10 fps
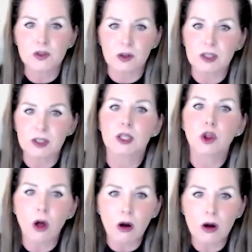started
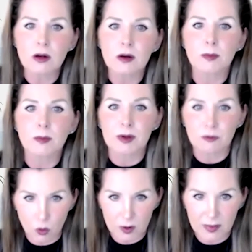long
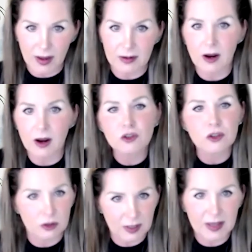before that.
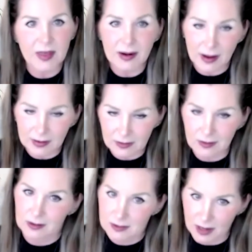Certainly, that
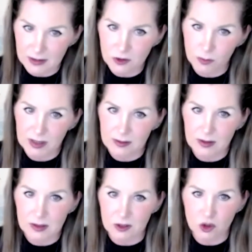exacerbated
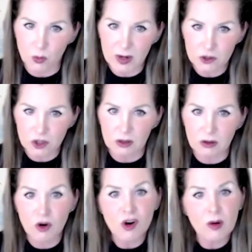the situation.
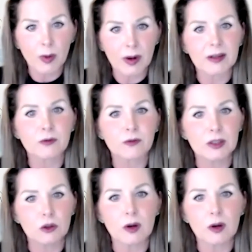But if we
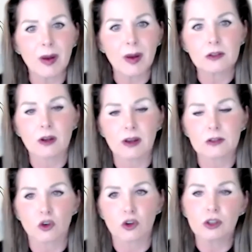look back
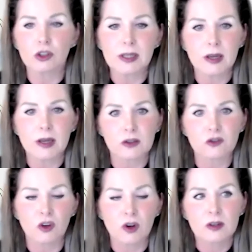as early as
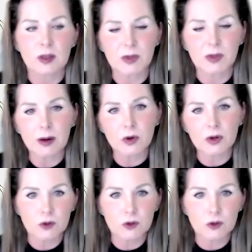September of